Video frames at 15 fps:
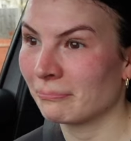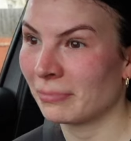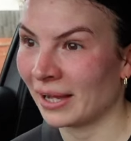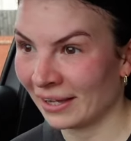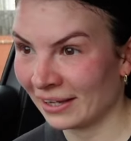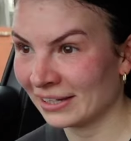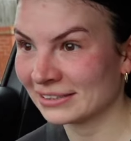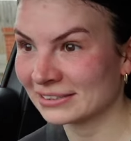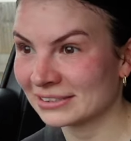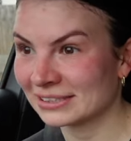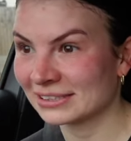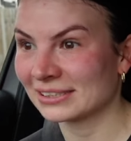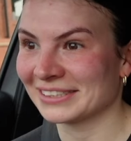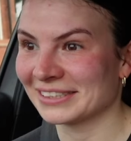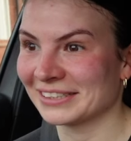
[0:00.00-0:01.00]
but
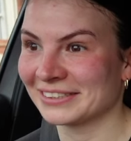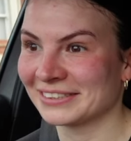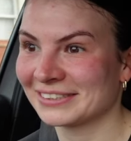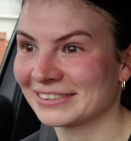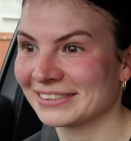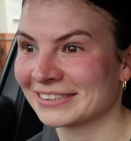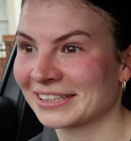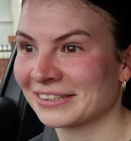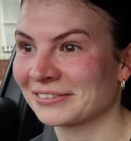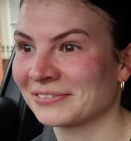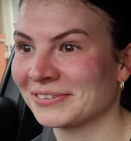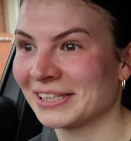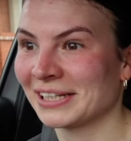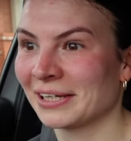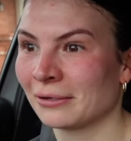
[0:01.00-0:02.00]
I don't know, it just gives
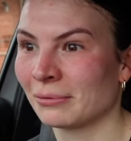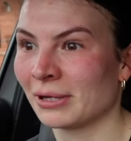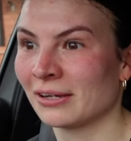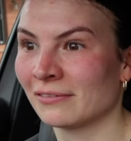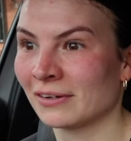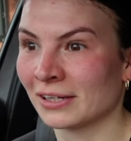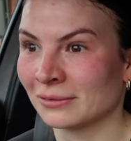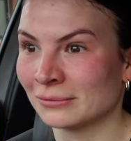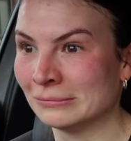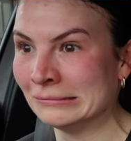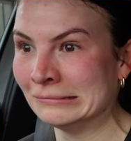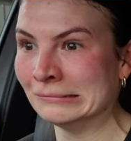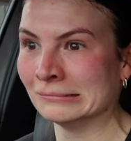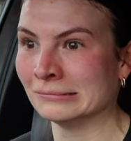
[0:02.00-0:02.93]
me a little bit of a ooh.